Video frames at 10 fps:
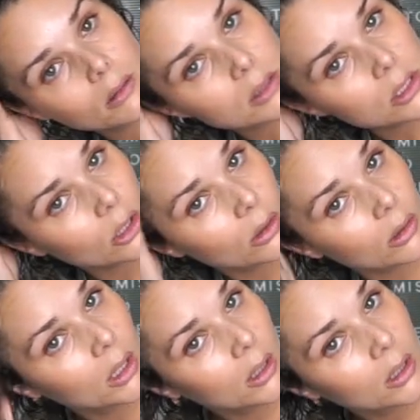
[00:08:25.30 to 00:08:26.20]
So
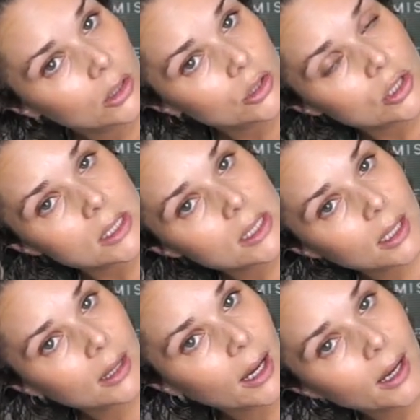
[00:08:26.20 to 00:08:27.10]
just
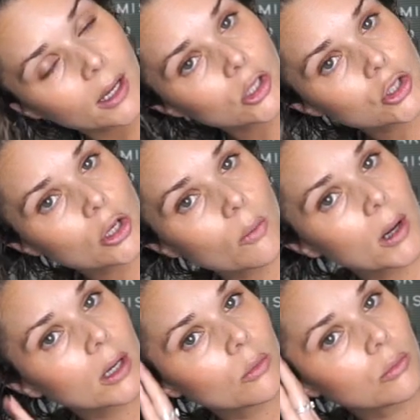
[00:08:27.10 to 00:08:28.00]
like that. And you don't
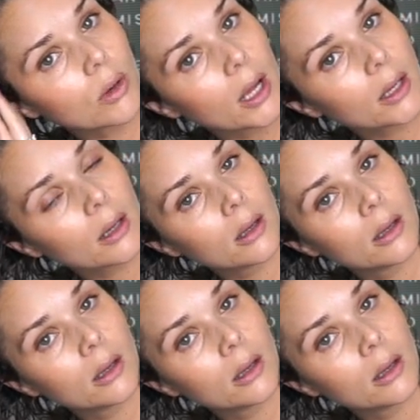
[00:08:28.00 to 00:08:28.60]
want to run.